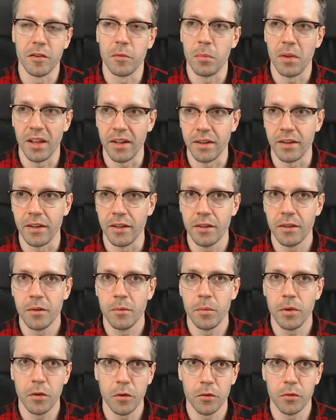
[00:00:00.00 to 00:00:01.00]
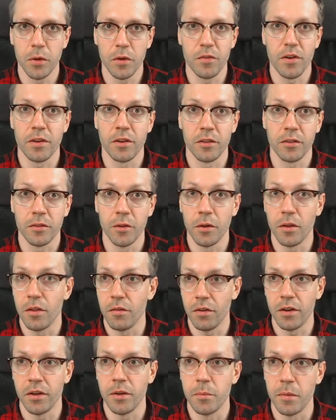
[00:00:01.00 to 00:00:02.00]
blindly, because you have understood the
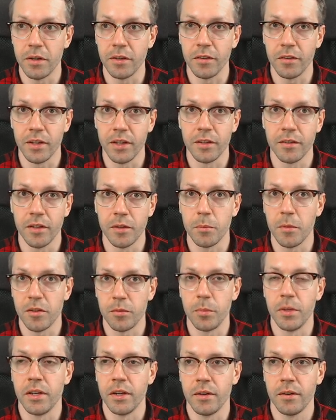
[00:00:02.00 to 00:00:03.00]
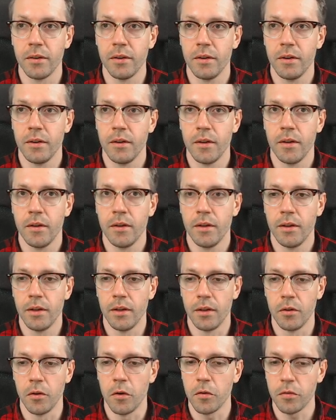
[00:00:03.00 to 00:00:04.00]
fundamental things that must be done.
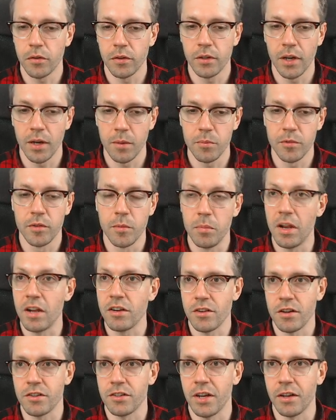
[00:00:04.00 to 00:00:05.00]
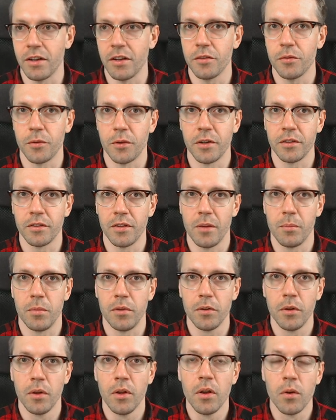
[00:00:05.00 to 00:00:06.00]
And oftentimes the pleasure jhanas, for
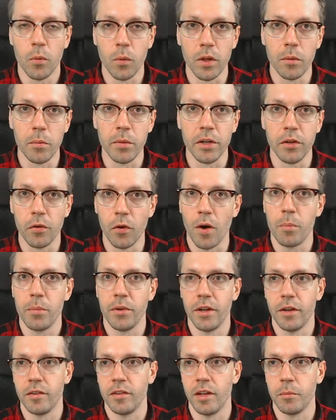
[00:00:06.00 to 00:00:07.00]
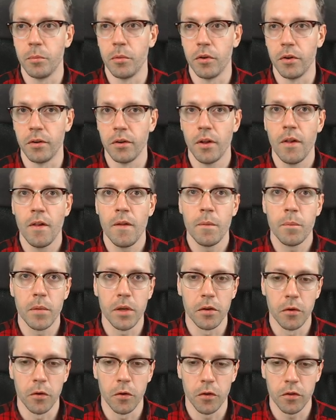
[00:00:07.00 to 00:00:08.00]
example, will be dropped at that point,
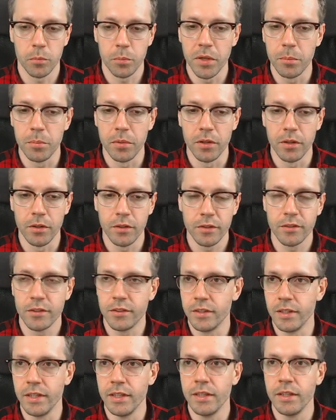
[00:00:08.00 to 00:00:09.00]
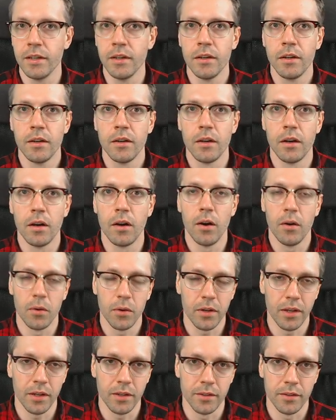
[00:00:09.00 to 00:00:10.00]
because people see, oh,
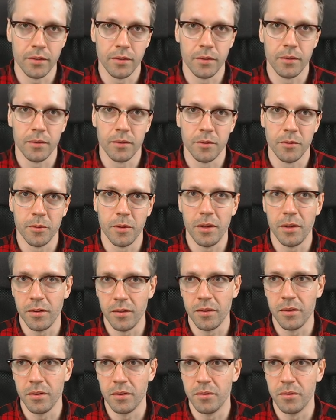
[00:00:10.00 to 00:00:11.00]
okay, well,